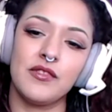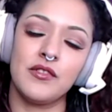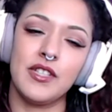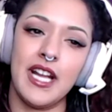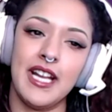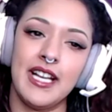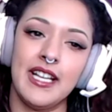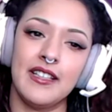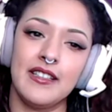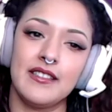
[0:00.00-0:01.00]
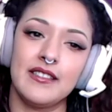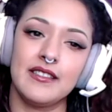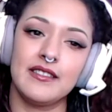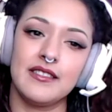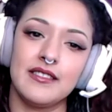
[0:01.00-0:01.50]
creating
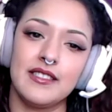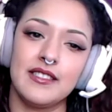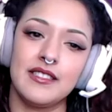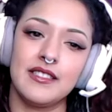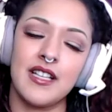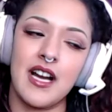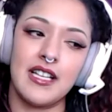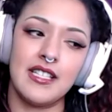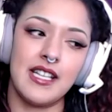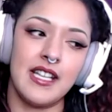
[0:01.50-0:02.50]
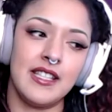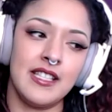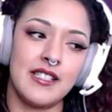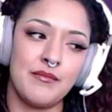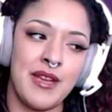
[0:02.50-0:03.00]
content
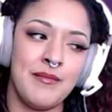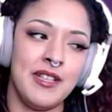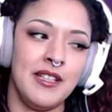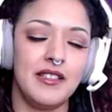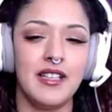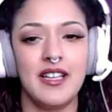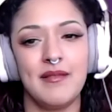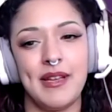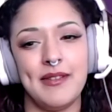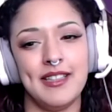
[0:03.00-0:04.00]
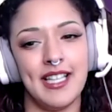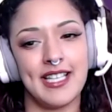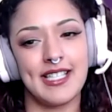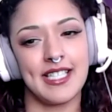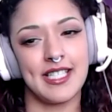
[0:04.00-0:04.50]
that's maybe
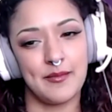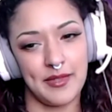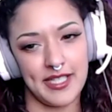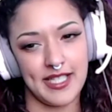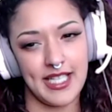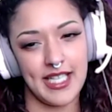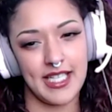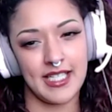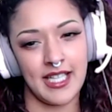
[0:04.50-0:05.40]
less explicit,